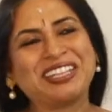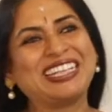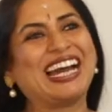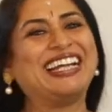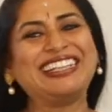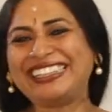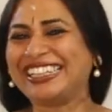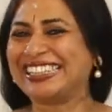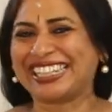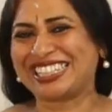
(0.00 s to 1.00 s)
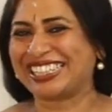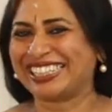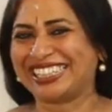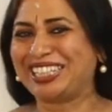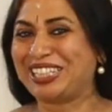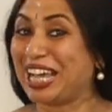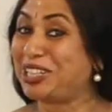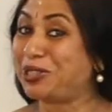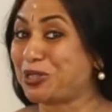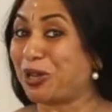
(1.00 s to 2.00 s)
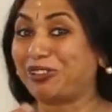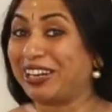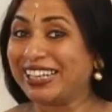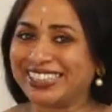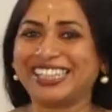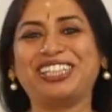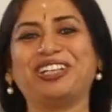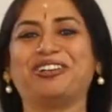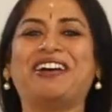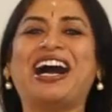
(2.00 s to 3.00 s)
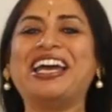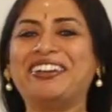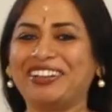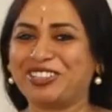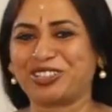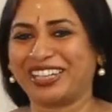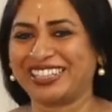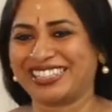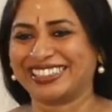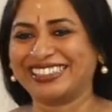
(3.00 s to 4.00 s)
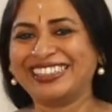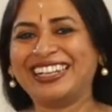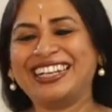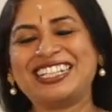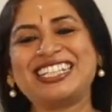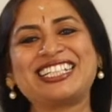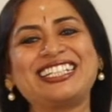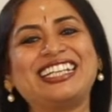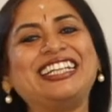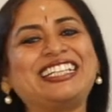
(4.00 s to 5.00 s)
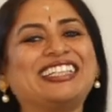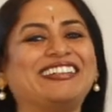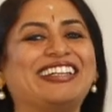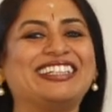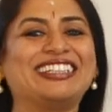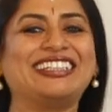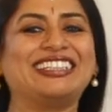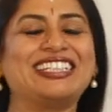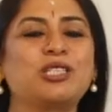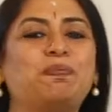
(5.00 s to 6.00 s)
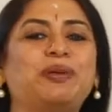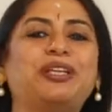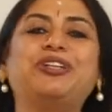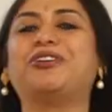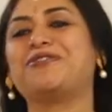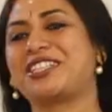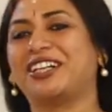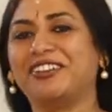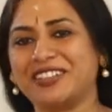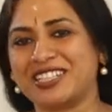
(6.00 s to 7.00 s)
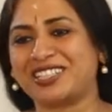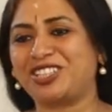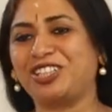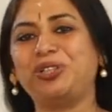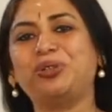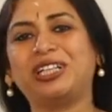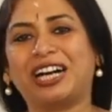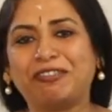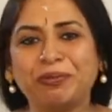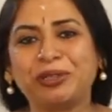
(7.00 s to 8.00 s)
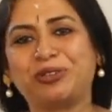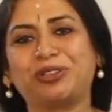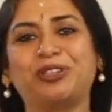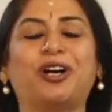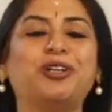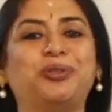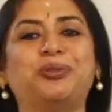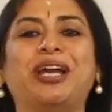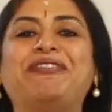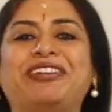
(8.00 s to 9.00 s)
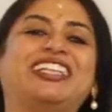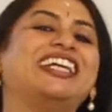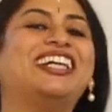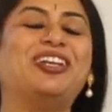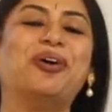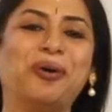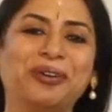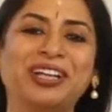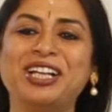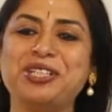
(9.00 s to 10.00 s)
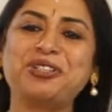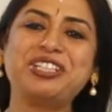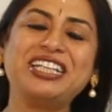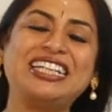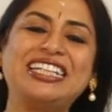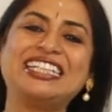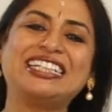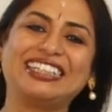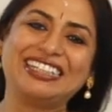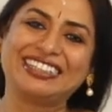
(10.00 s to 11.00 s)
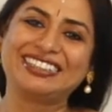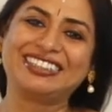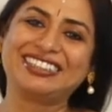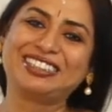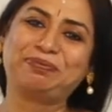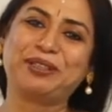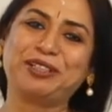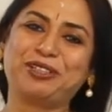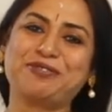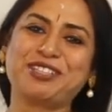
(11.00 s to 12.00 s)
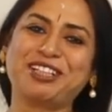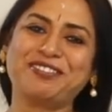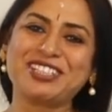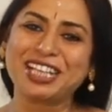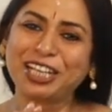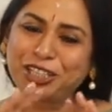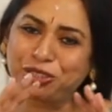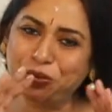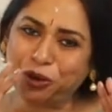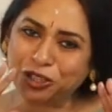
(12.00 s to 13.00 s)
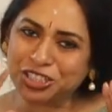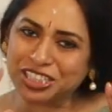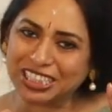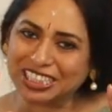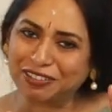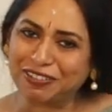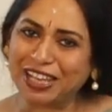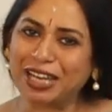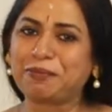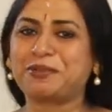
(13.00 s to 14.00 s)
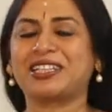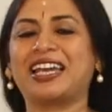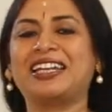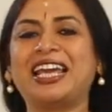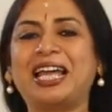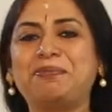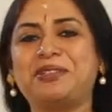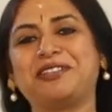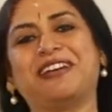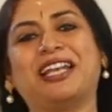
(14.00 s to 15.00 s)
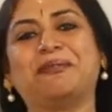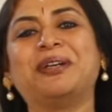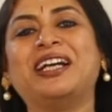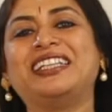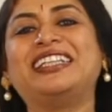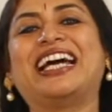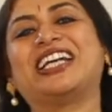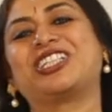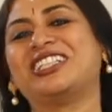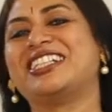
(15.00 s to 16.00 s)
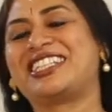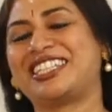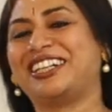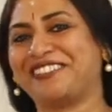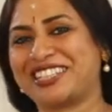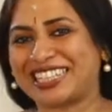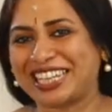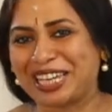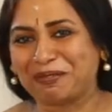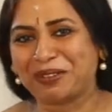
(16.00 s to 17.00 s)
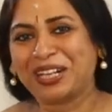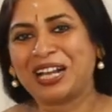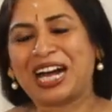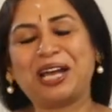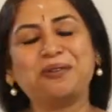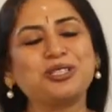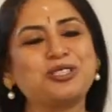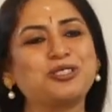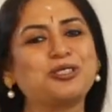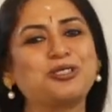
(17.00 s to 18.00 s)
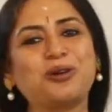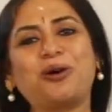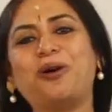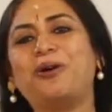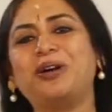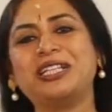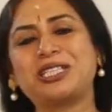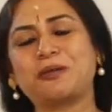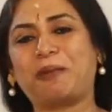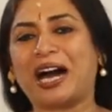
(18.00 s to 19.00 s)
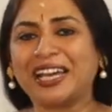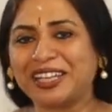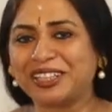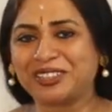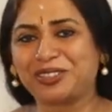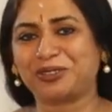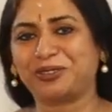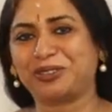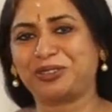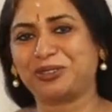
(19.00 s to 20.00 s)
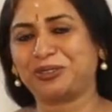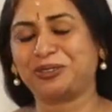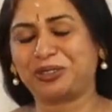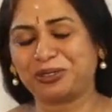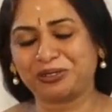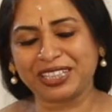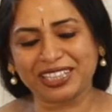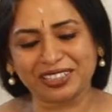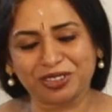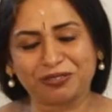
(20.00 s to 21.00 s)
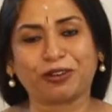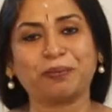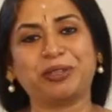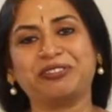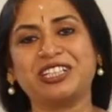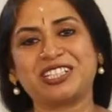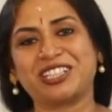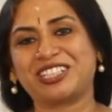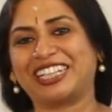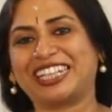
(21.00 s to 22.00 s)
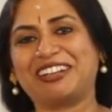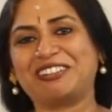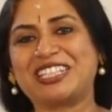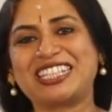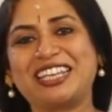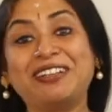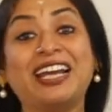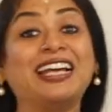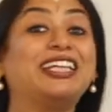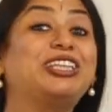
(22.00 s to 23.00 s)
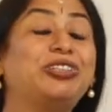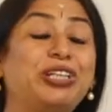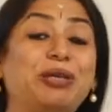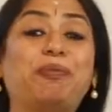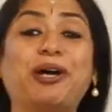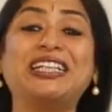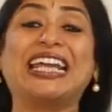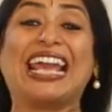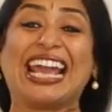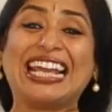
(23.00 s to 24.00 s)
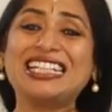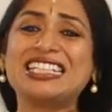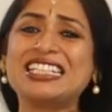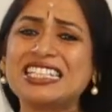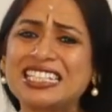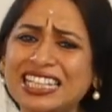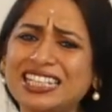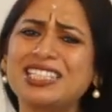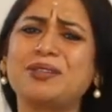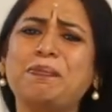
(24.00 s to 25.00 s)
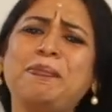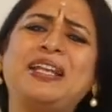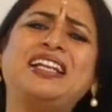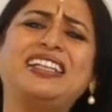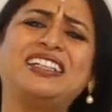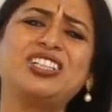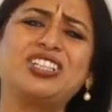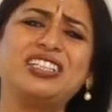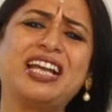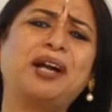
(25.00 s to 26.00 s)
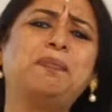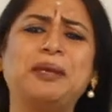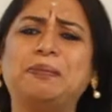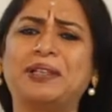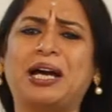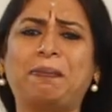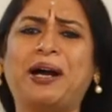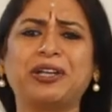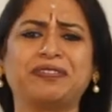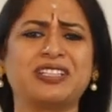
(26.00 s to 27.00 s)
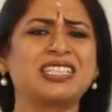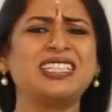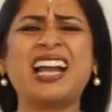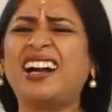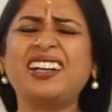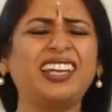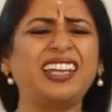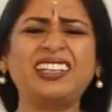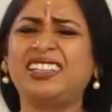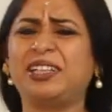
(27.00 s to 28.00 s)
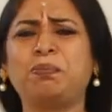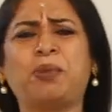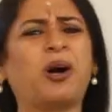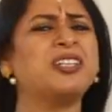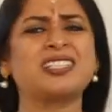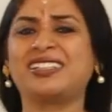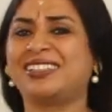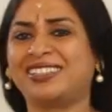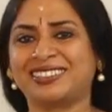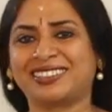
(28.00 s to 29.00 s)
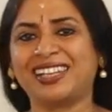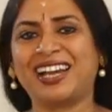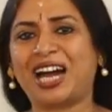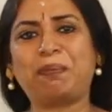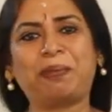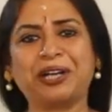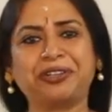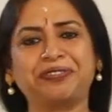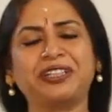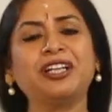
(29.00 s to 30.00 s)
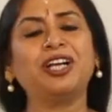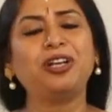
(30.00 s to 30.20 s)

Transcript: The other thing that she did, and she was already thinking of higher education, she's integrated the spirit of service. She knew government could not do everything alone. So she integrated this spirit of service into what she developed and helped develop, the National Service Scheme. I was so inspired to read from the research that I received that 3.86 million young people are part of this. Young Indian boys and girls are part of it.